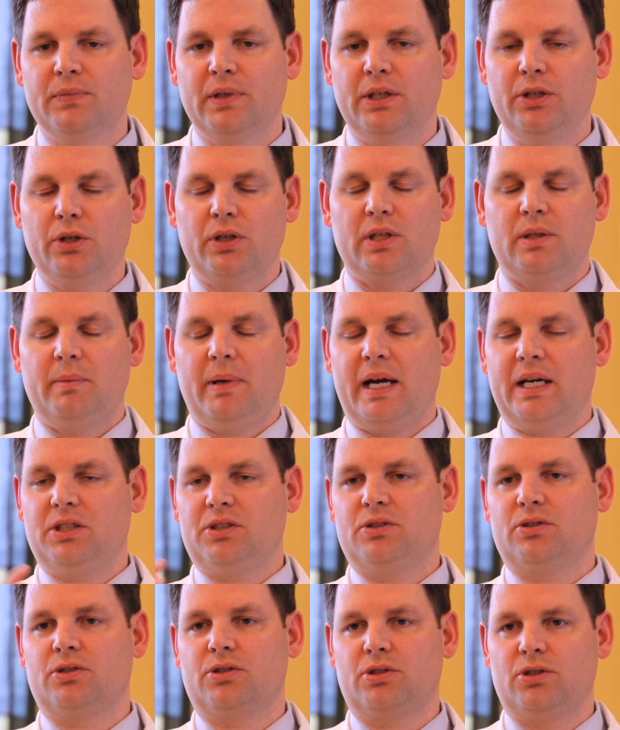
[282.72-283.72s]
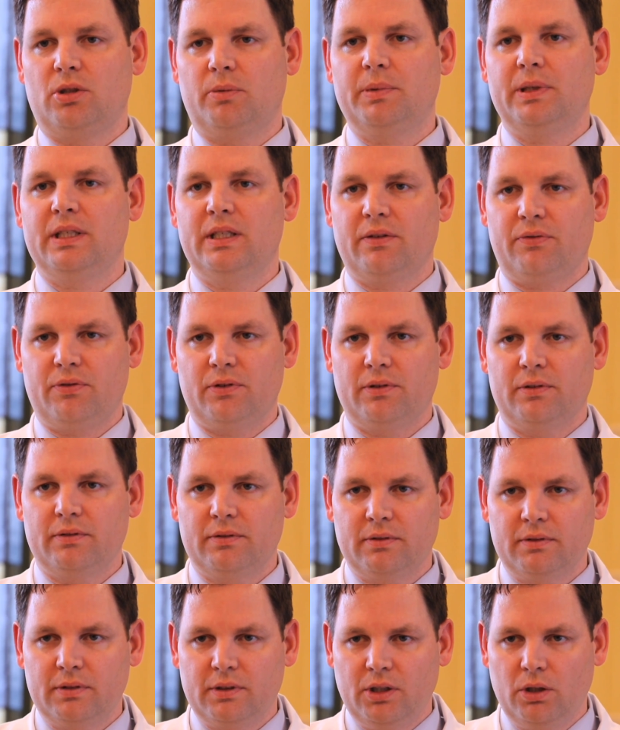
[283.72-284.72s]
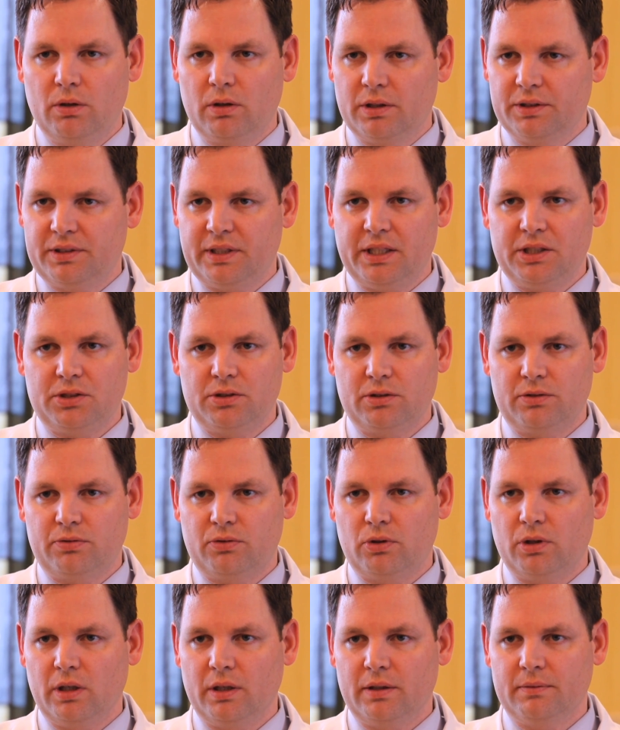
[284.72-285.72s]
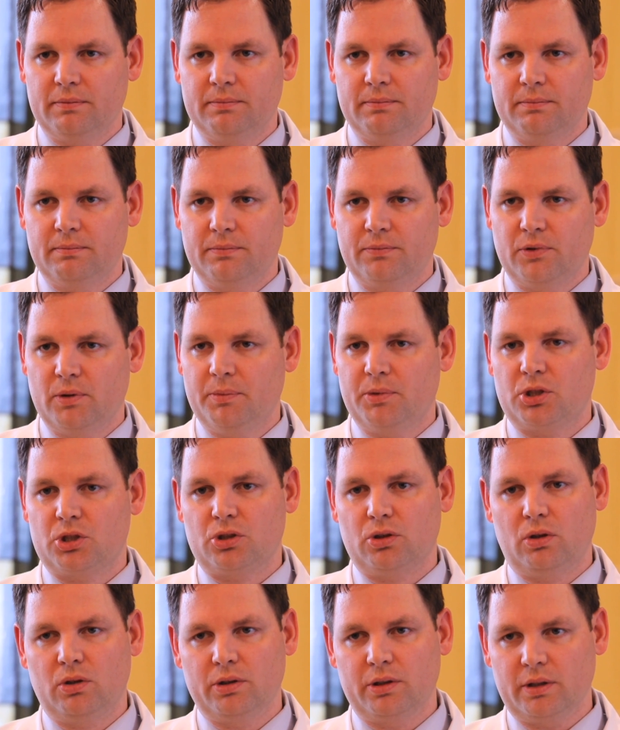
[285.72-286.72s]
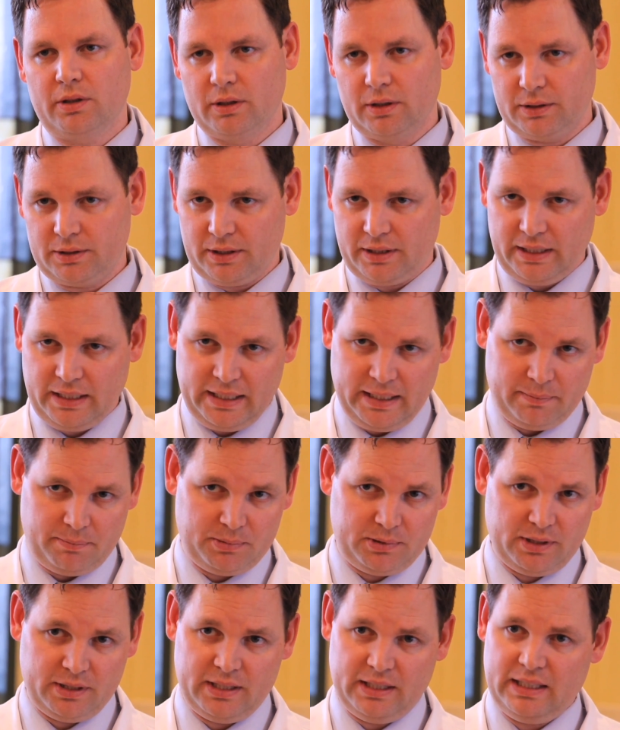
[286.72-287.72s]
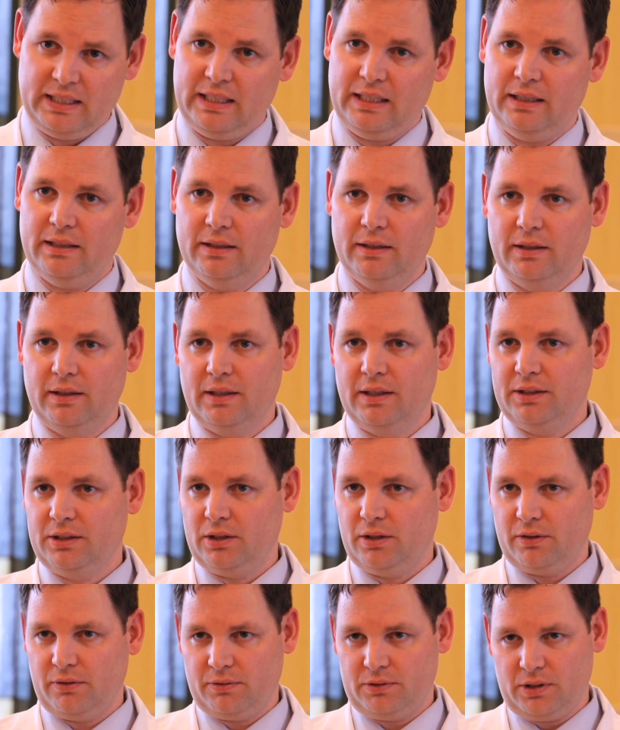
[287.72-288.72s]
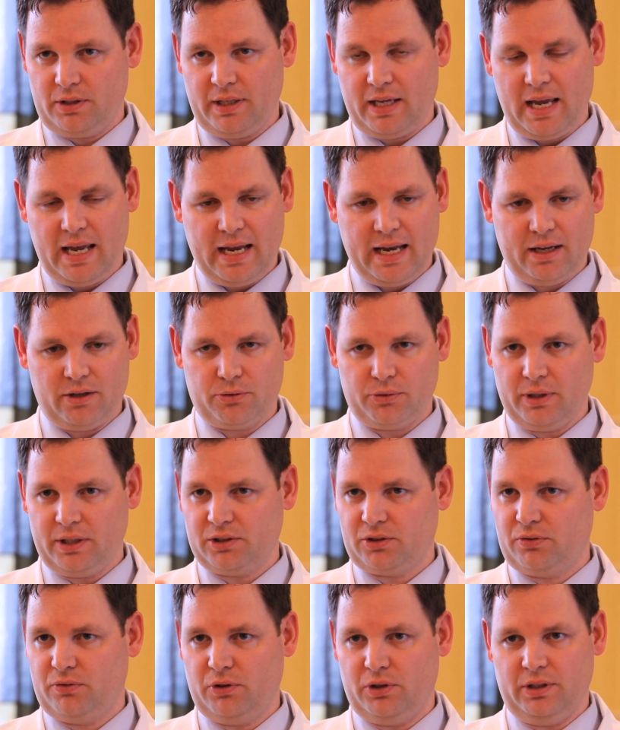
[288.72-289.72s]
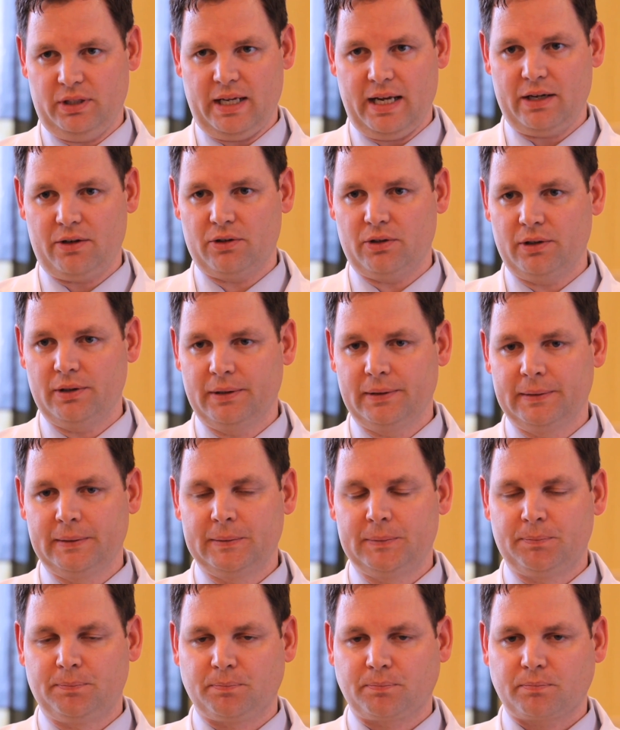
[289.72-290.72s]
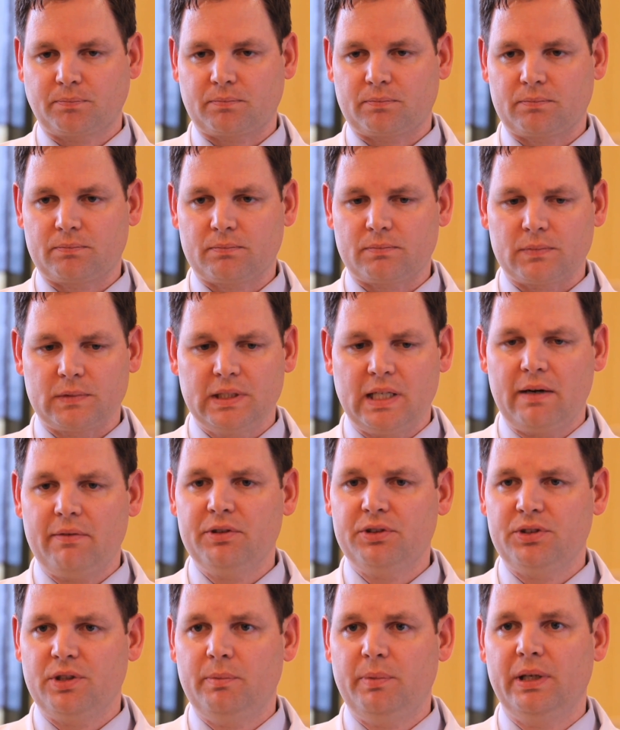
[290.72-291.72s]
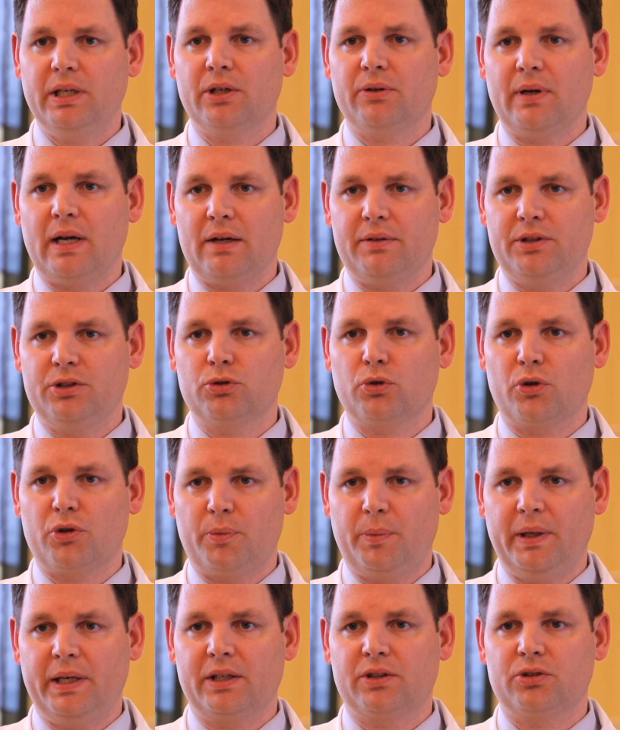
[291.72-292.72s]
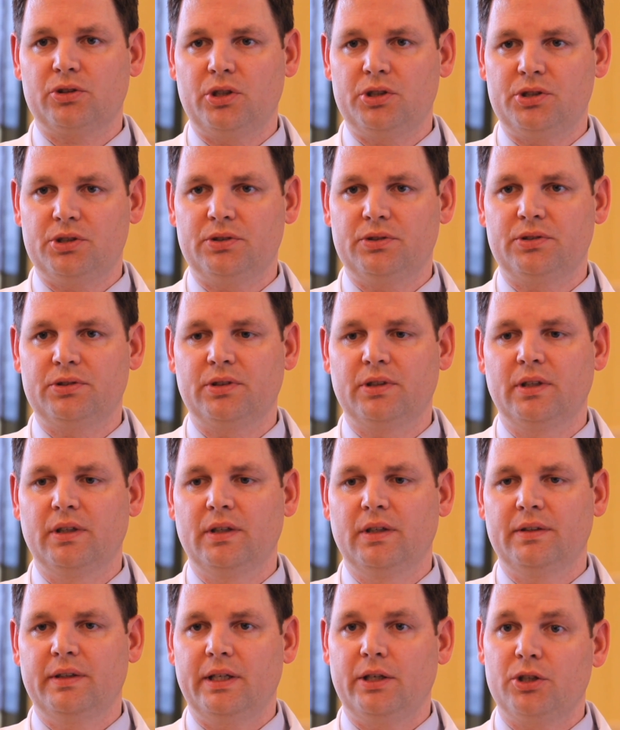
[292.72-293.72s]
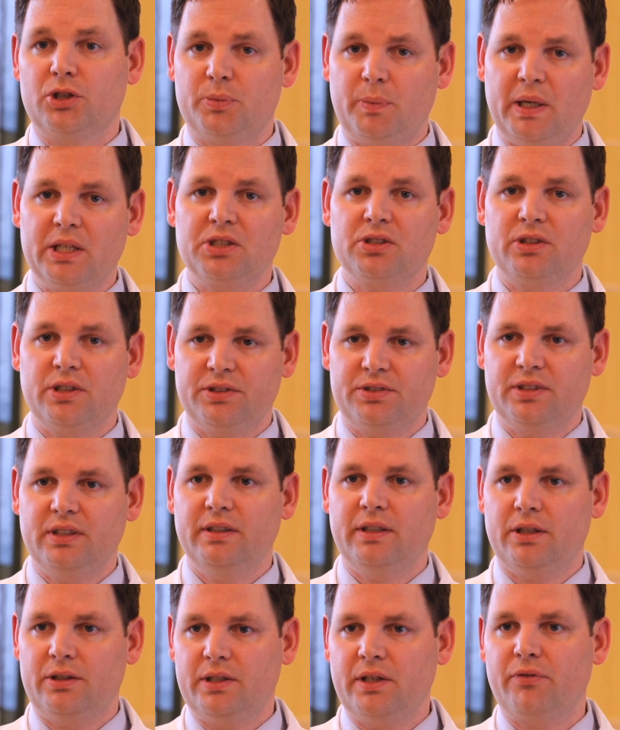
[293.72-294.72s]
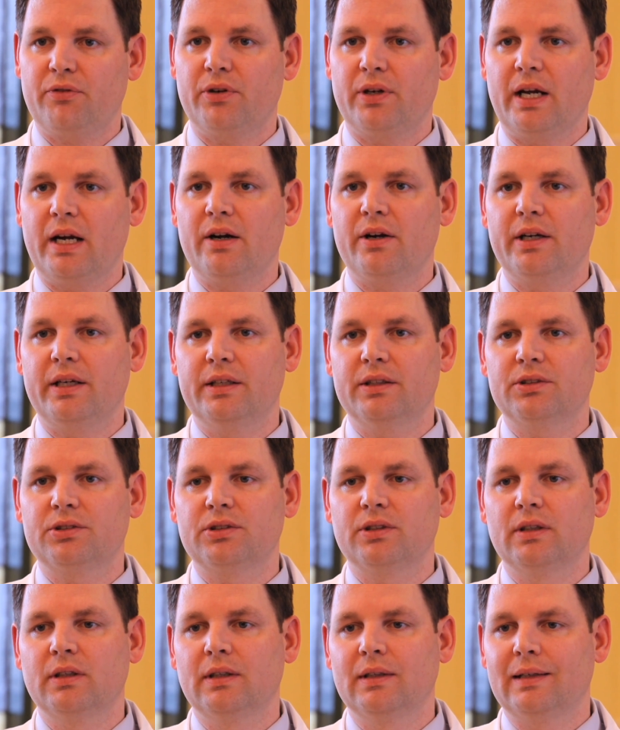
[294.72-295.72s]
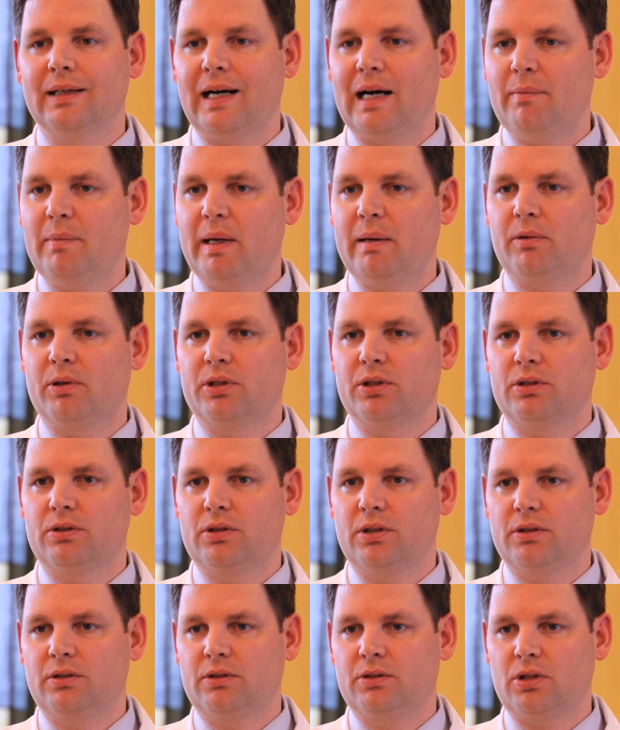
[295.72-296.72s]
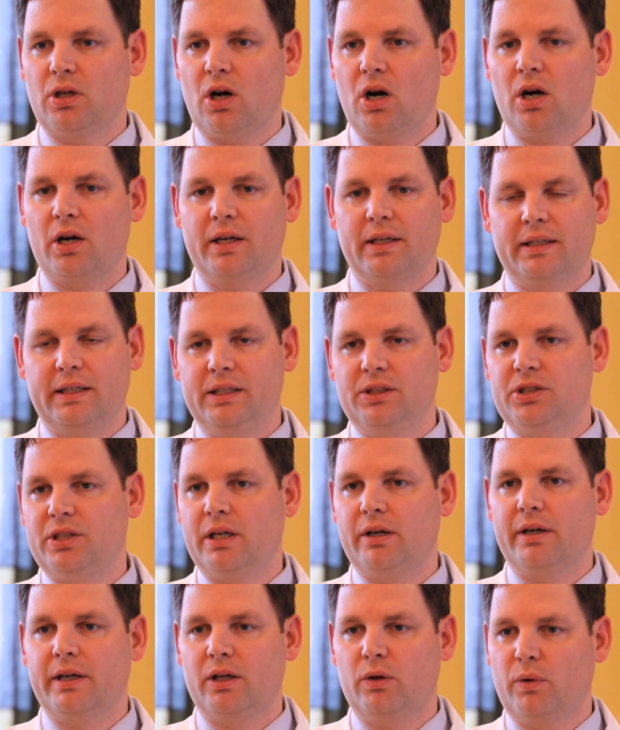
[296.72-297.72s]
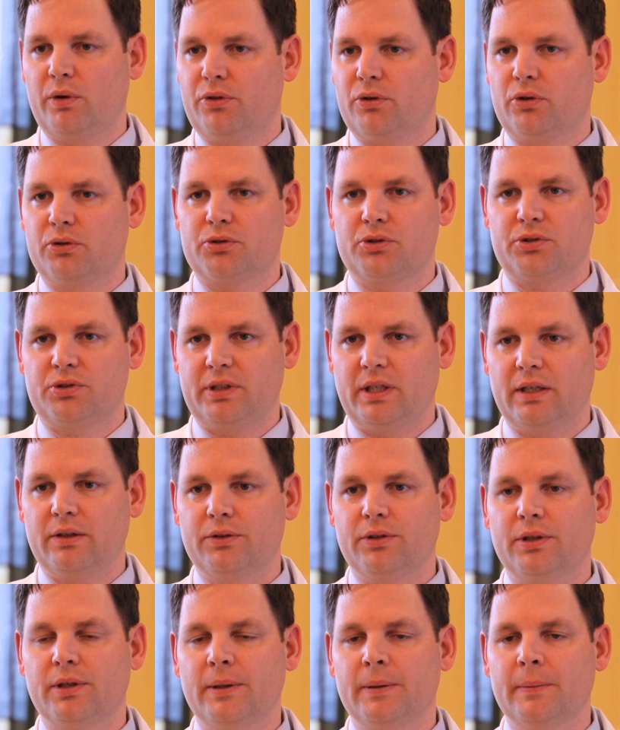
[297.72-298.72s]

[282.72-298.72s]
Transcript: and you can imagine there's so many different utilizations for it, from the shoulder to the hip to the knee to the hand, wrist, foot, and ankle. Obviously, being around these orthopedic surgeons that are specialists in their different areas, I'm able to target each area with ultrasound,